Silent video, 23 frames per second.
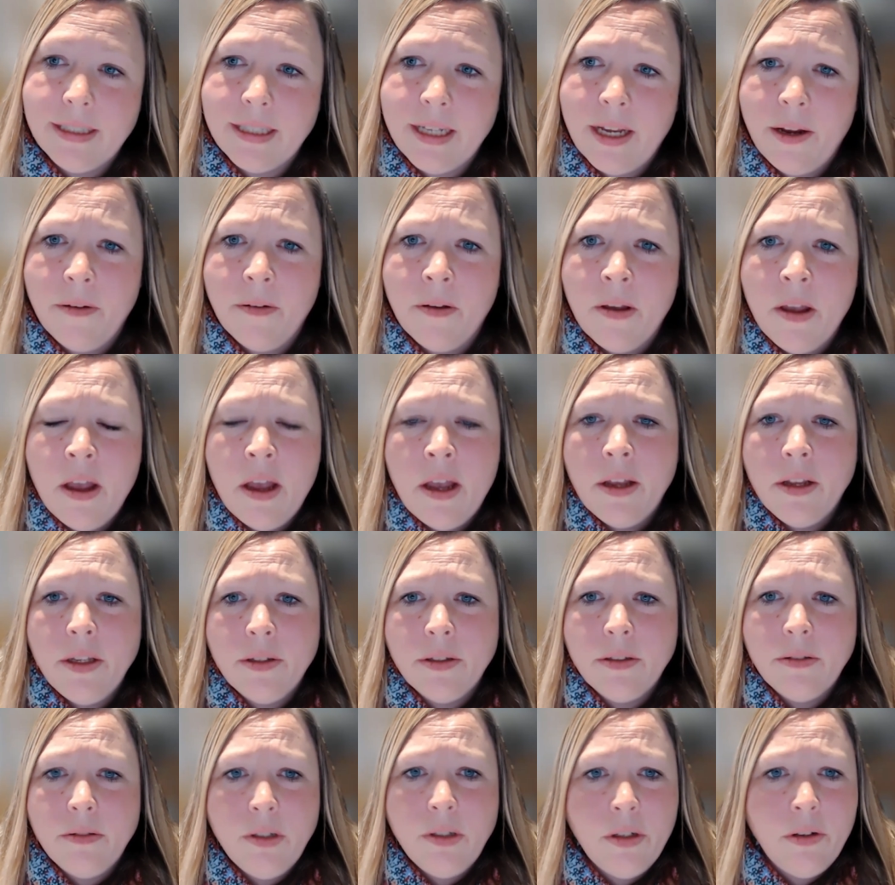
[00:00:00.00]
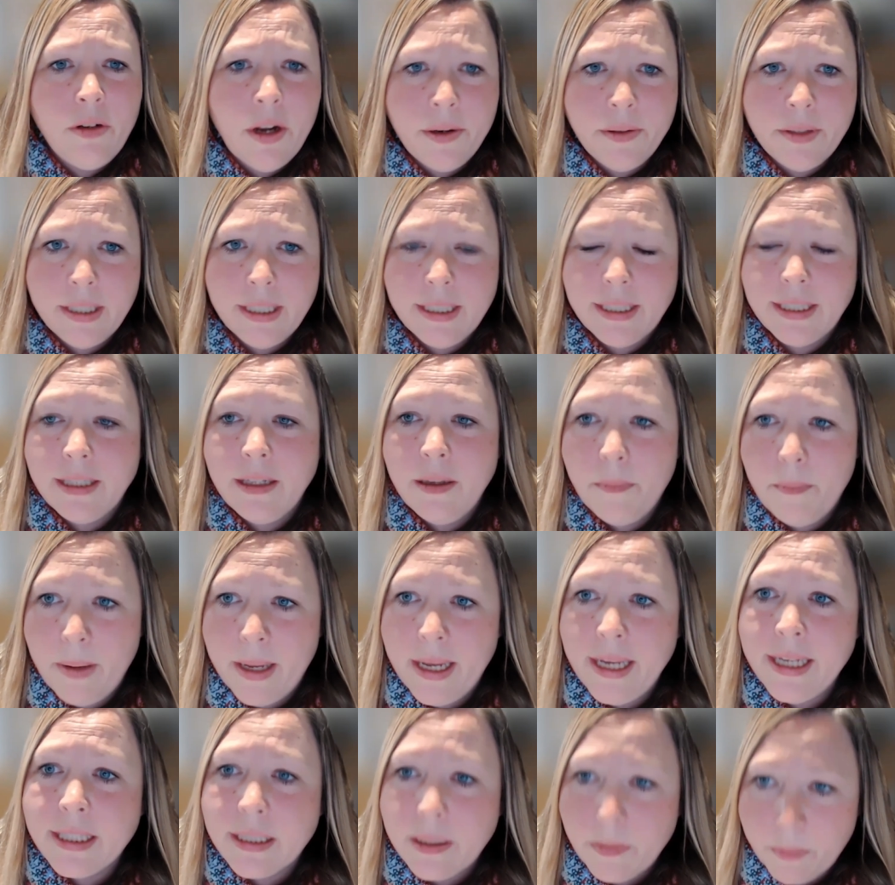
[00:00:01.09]
So you notice that
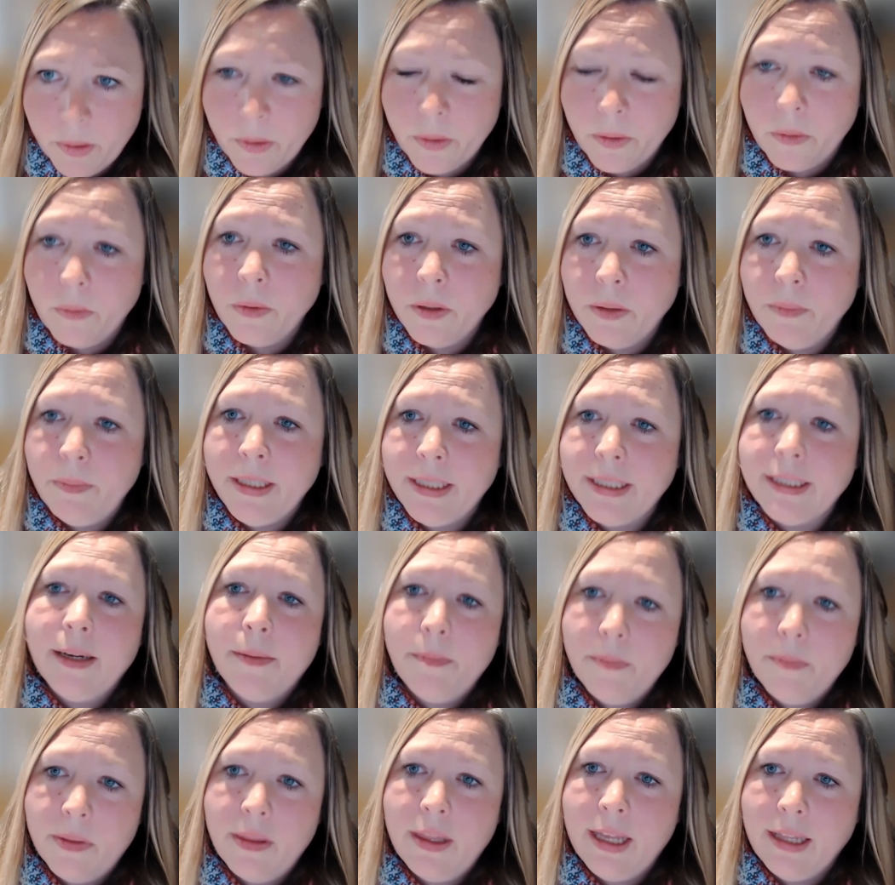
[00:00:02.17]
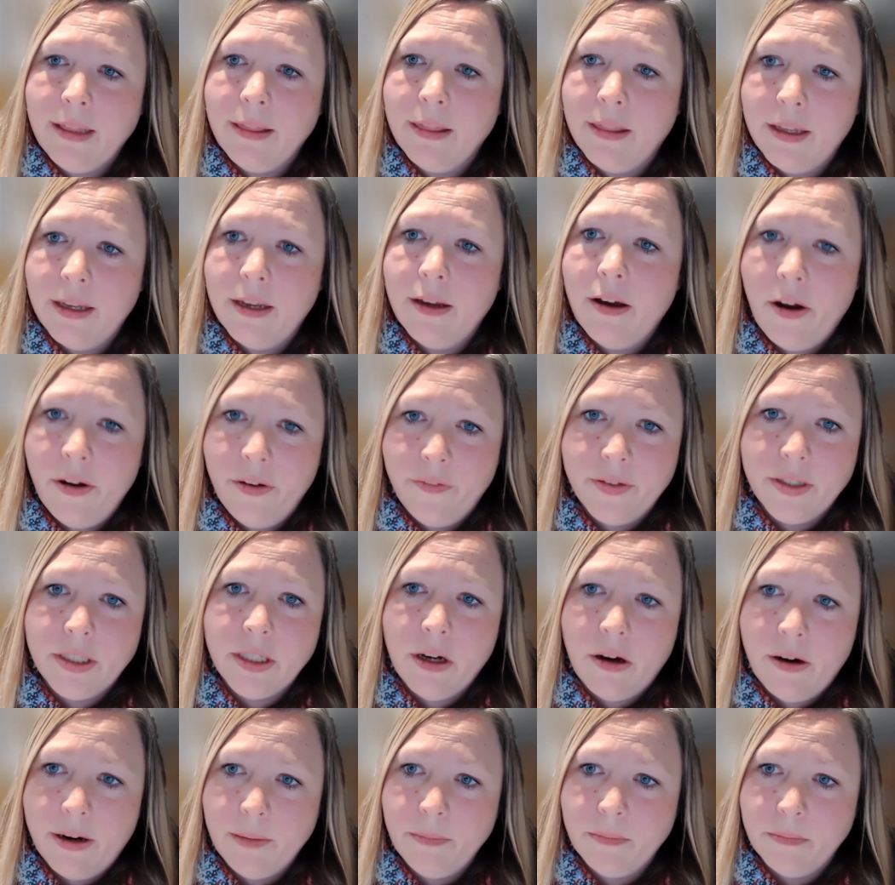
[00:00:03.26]
peer support would be something that over
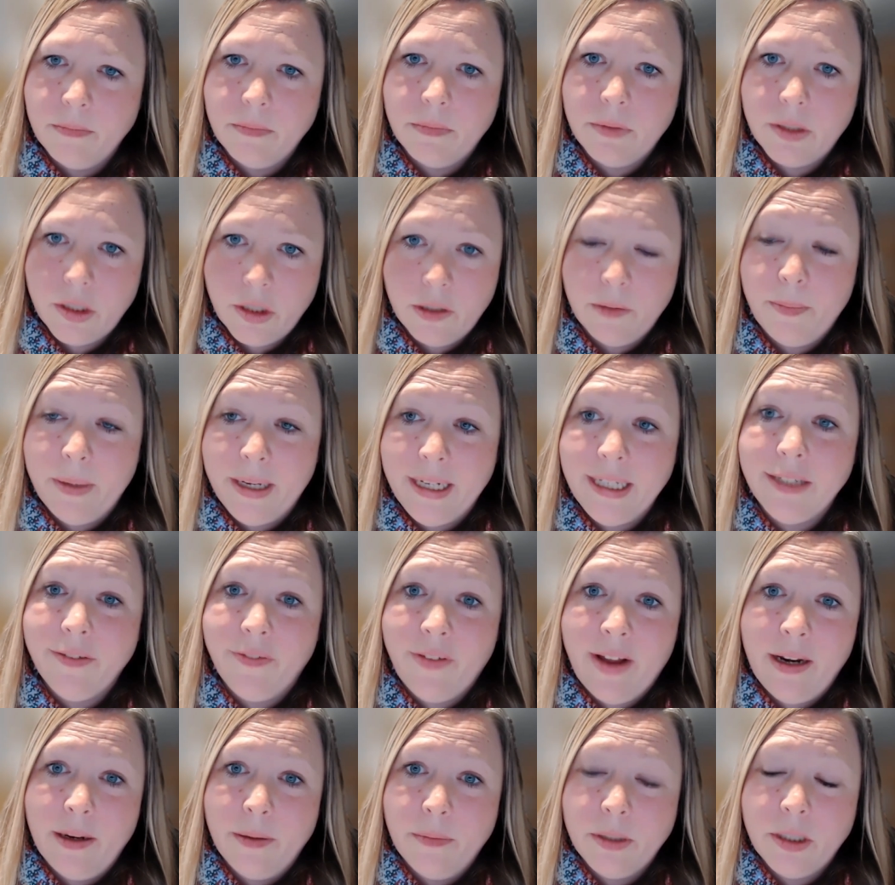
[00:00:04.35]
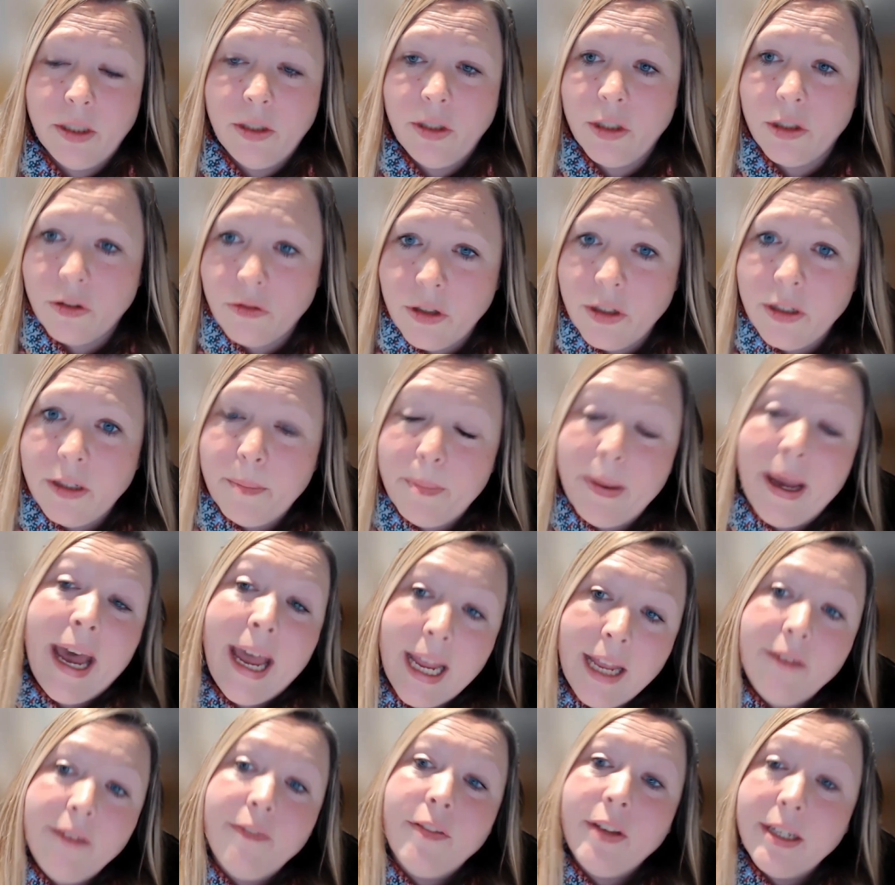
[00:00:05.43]
time should be developed just through the
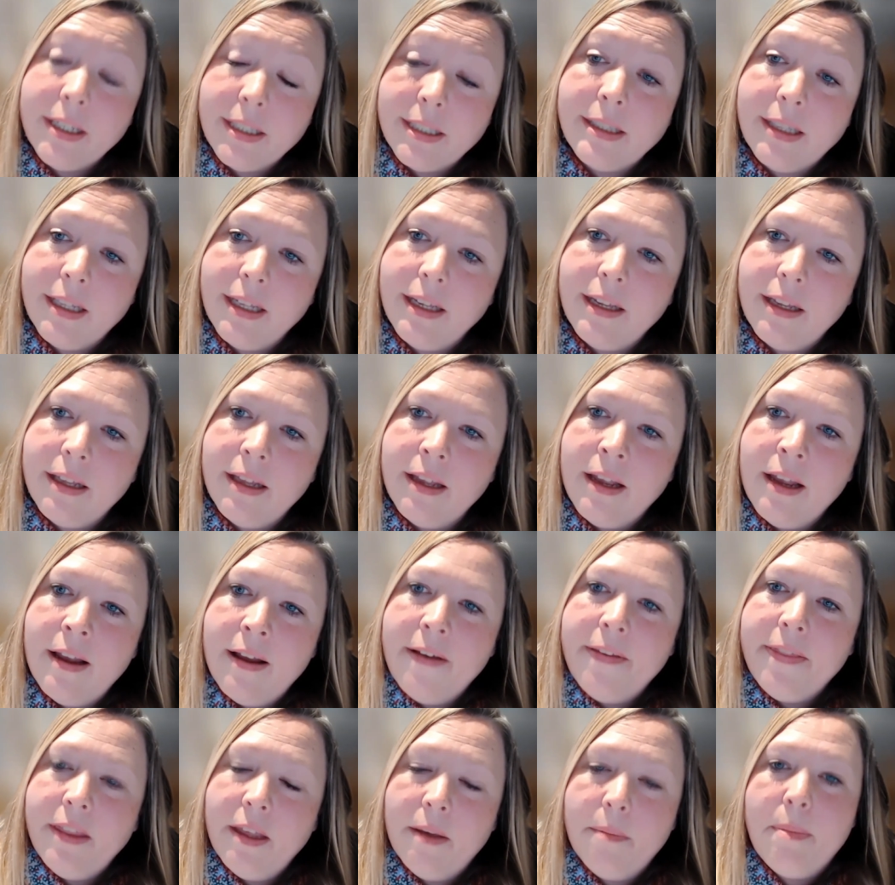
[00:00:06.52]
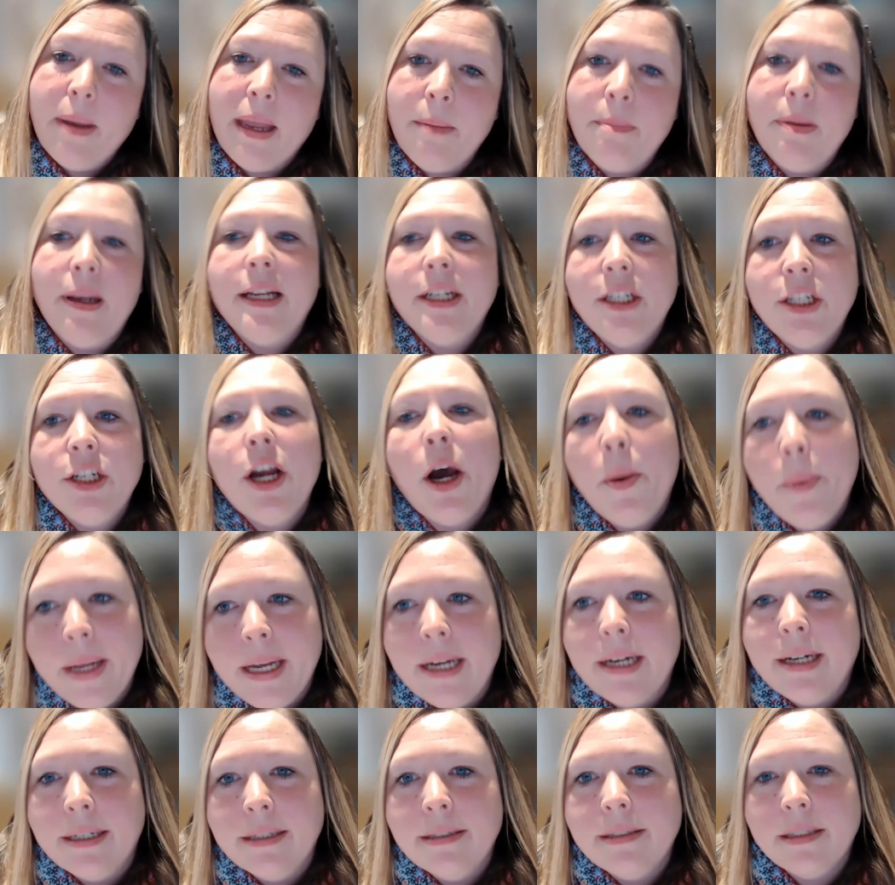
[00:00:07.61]
behaviours that people are showing
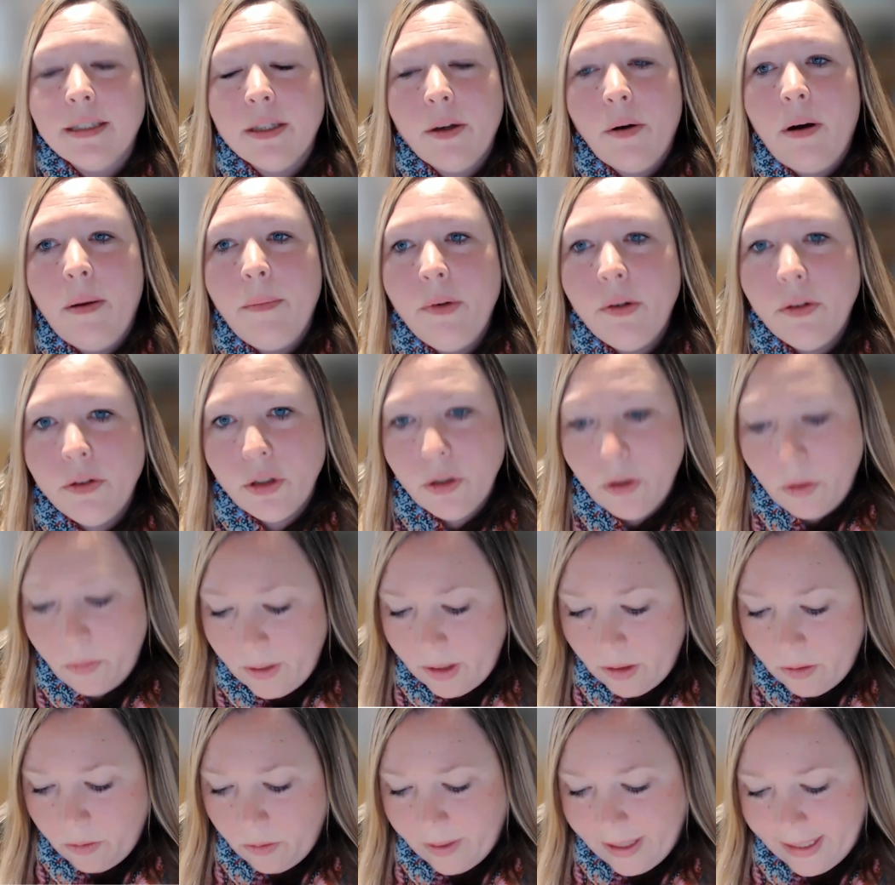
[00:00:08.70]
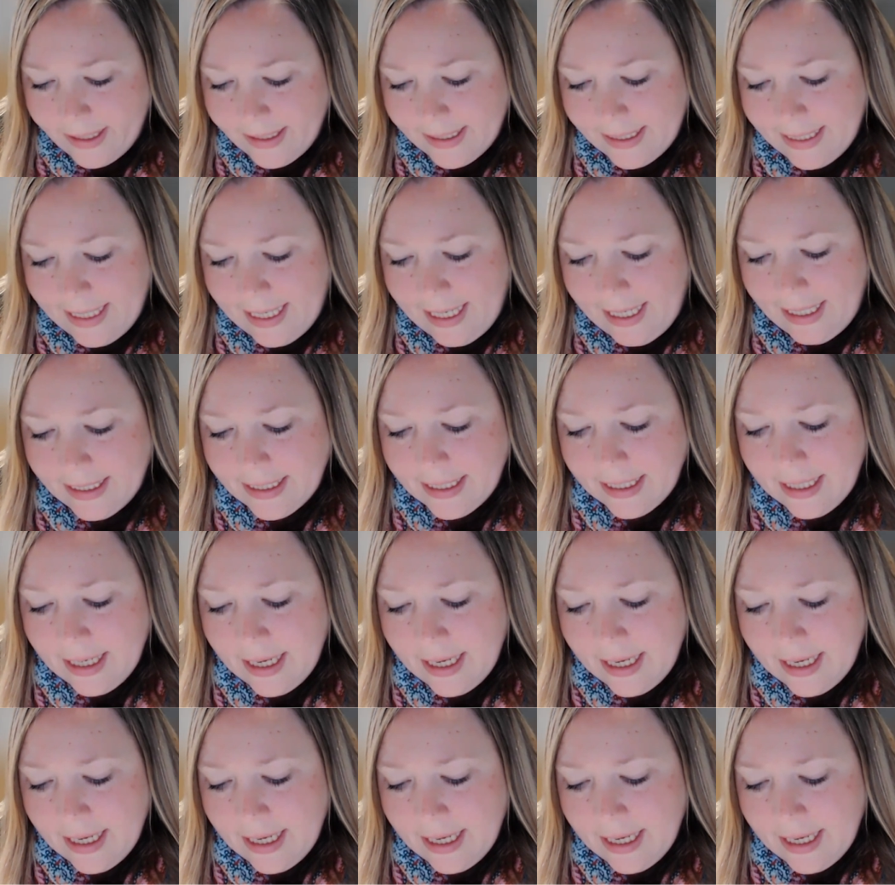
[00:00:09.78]
us. So I'm not sure we always need